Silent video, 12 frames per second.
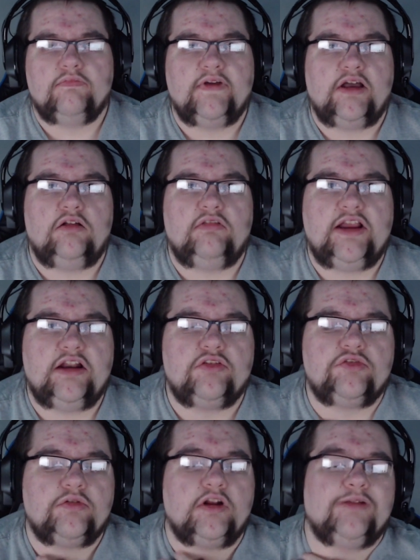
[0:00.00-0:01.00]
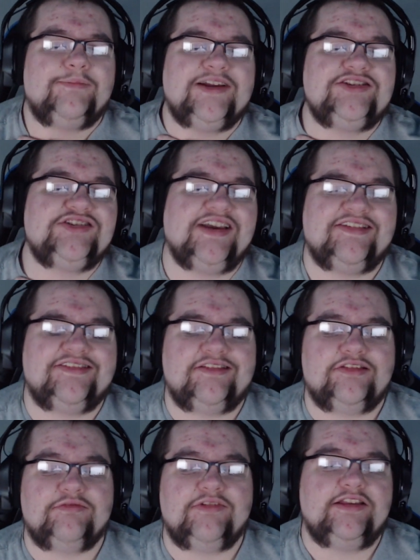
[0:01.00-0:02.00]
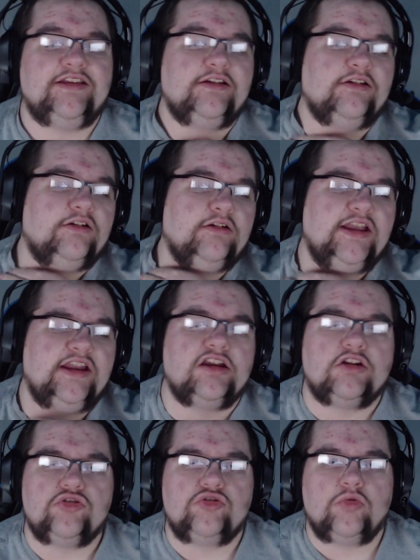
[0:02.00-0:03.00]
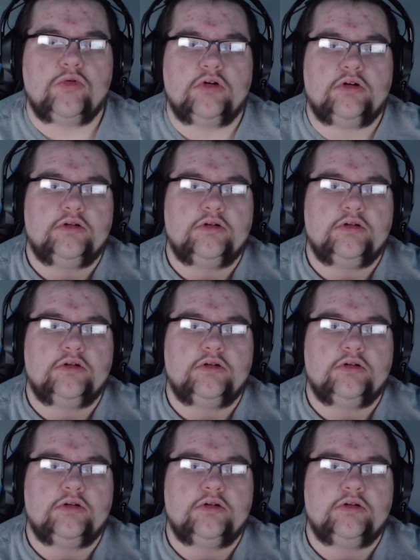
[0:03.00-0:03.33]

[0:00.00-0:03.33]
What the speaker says: Fell, landed straight on my chest right here, hitting a